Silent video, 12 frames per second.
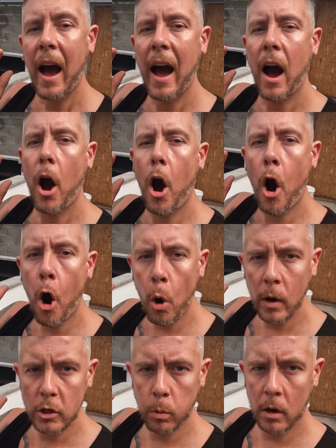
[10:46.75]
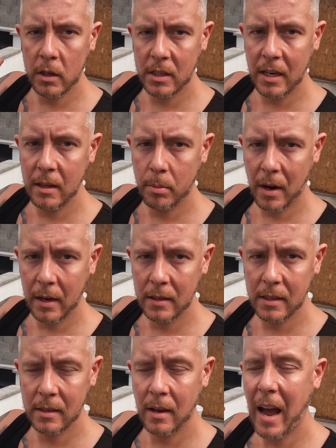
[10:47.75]
I always want to see the
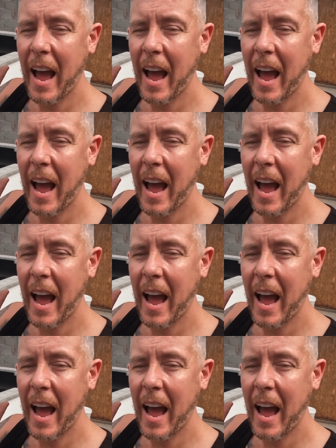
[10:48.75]
price.